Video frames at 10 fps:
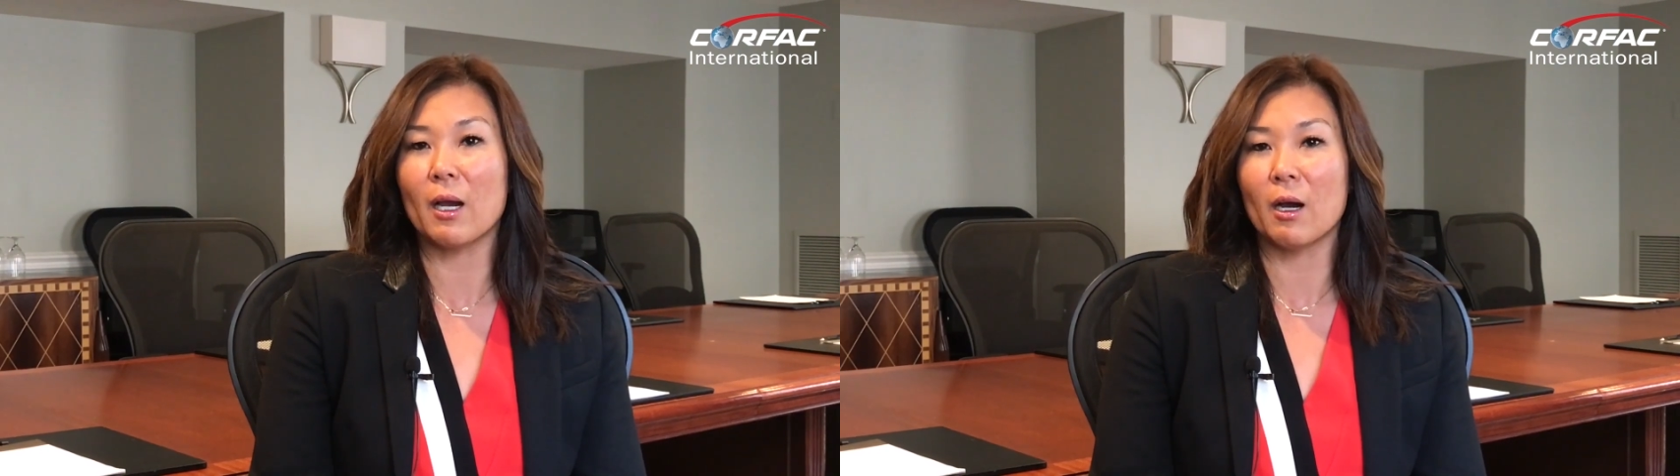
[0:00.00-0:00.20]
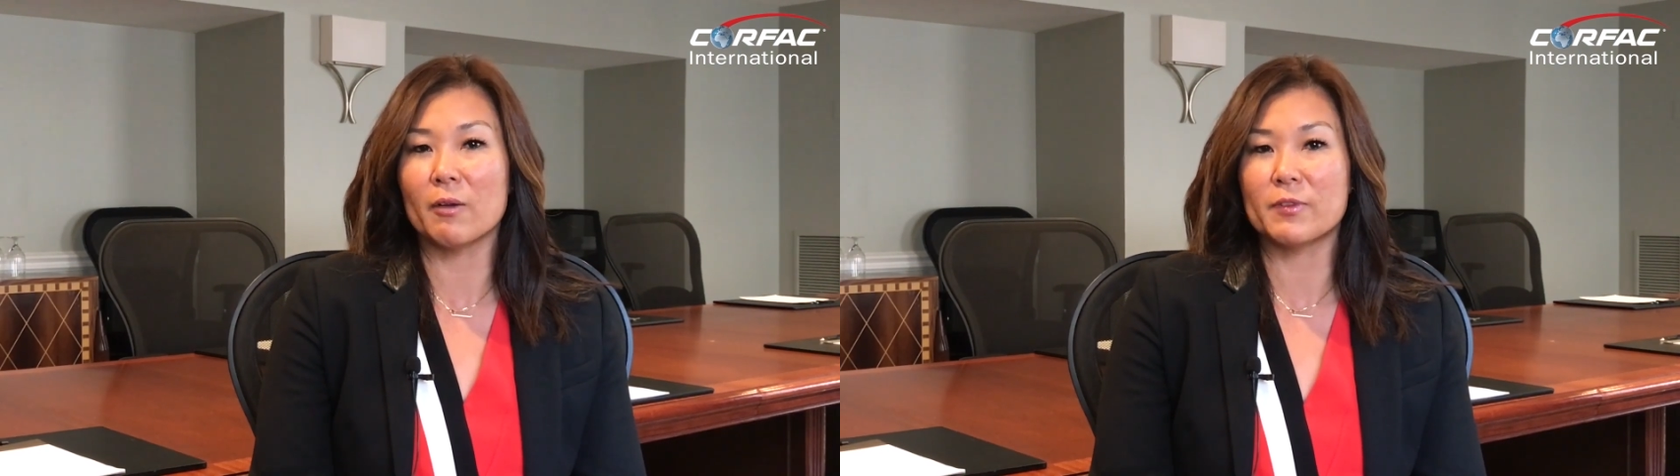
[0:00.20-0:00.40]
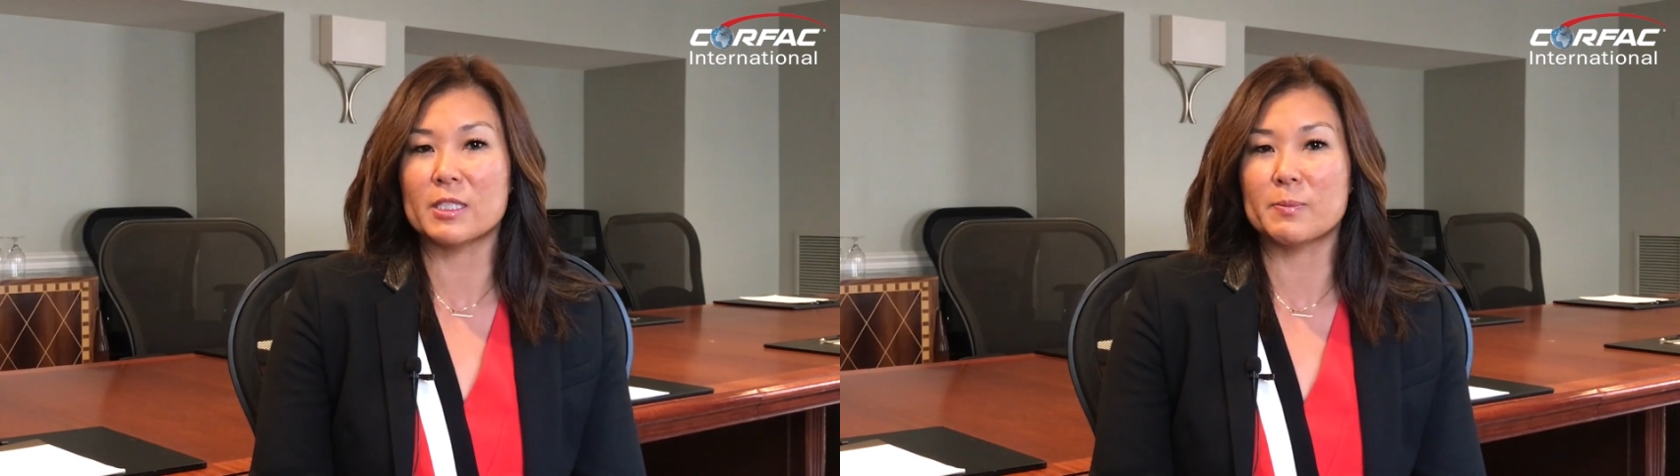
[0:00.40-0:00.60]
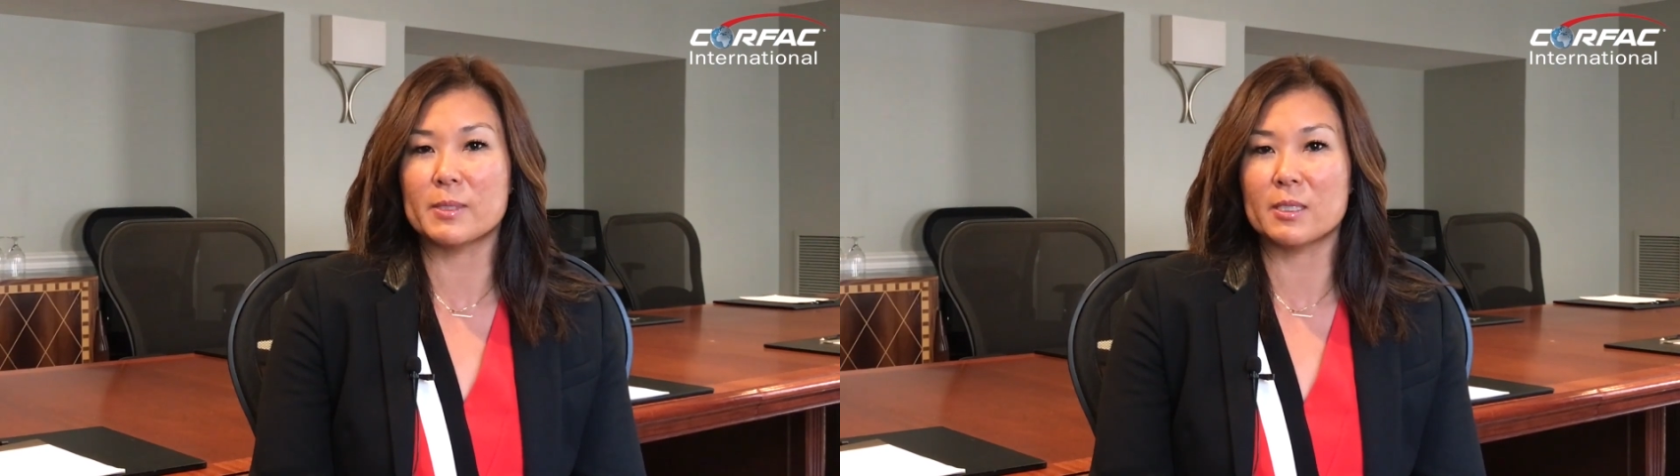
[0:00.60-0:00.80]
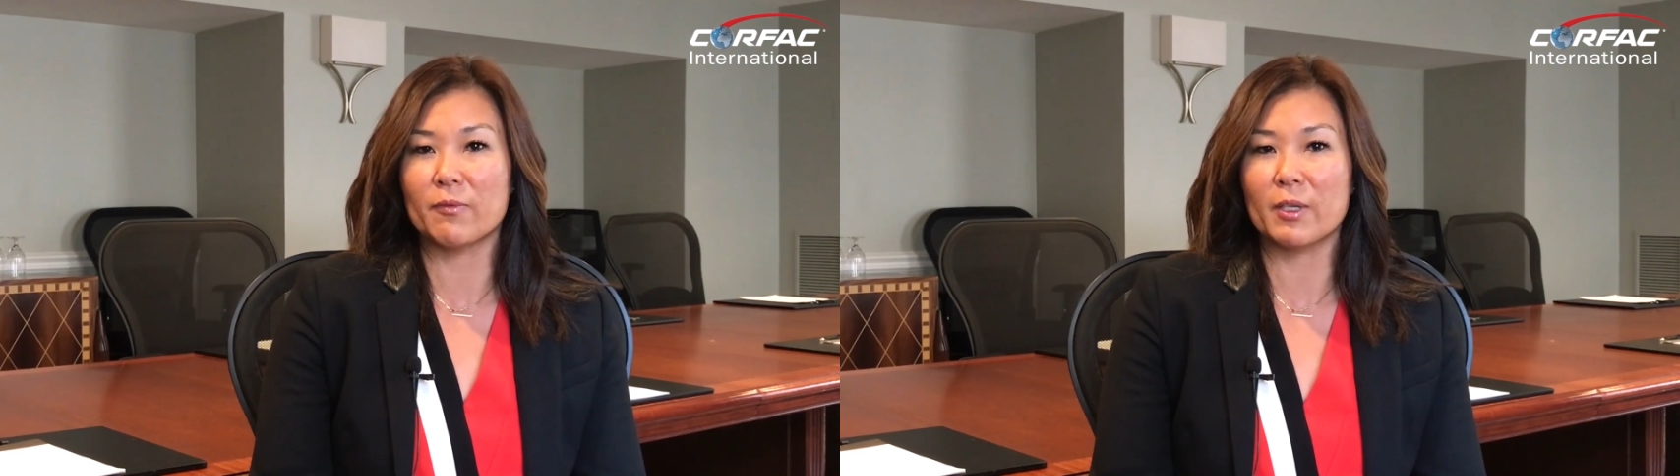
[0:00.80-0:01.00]
office
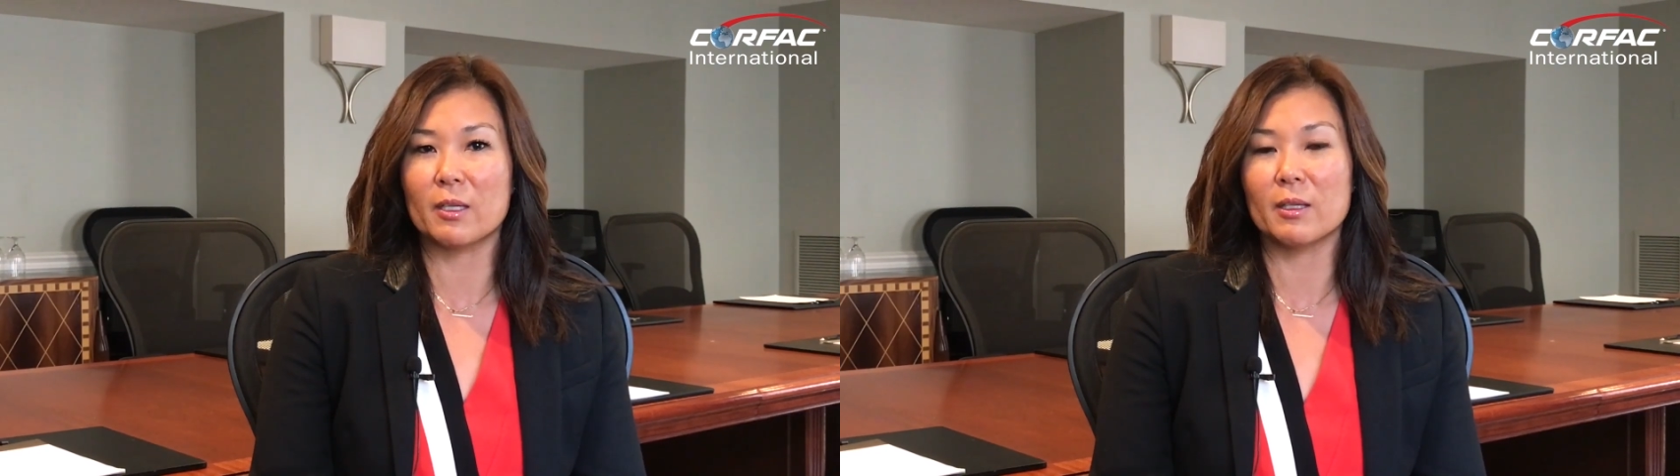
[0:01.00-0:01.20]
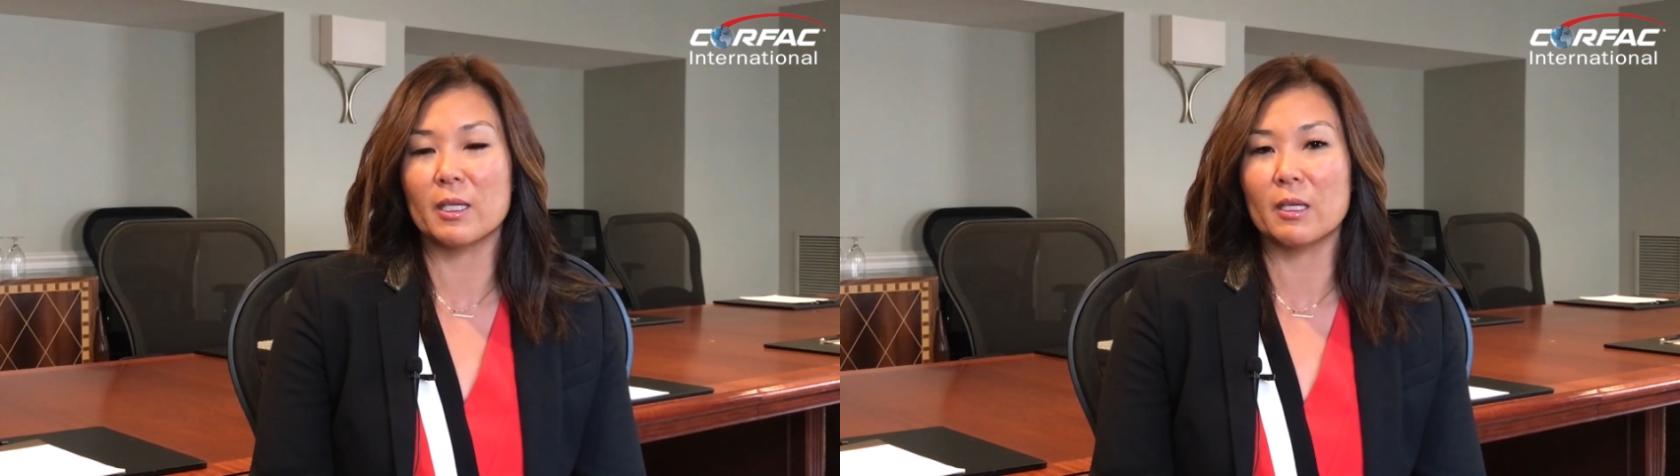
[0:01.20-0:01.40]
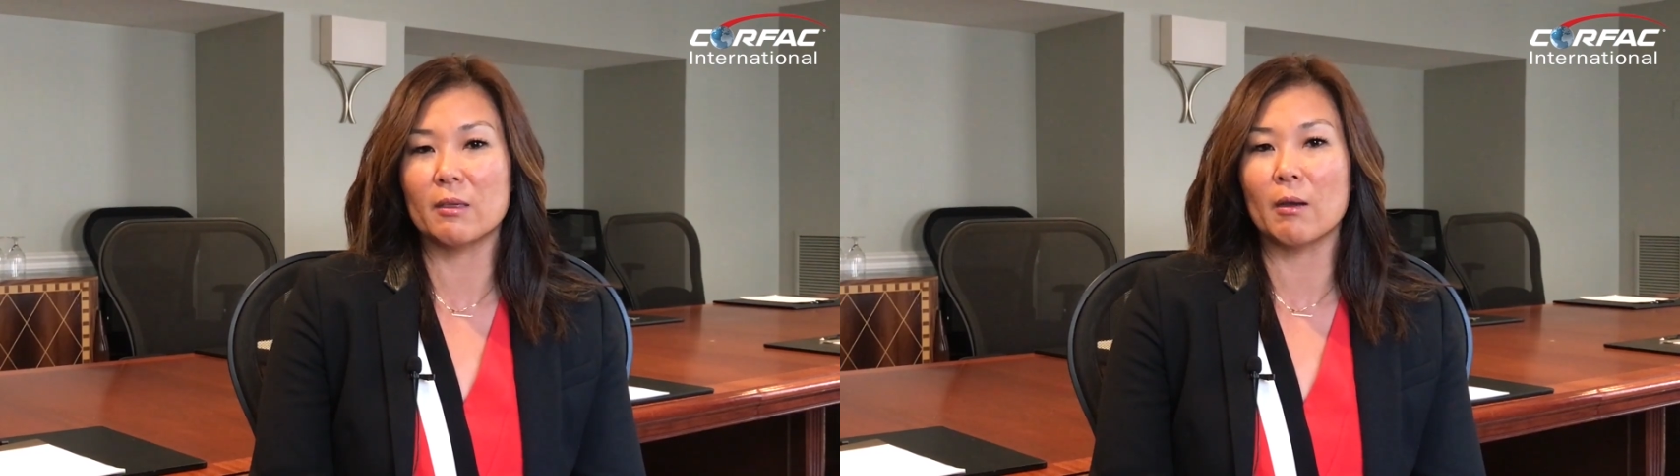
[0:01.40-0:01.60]
specifically,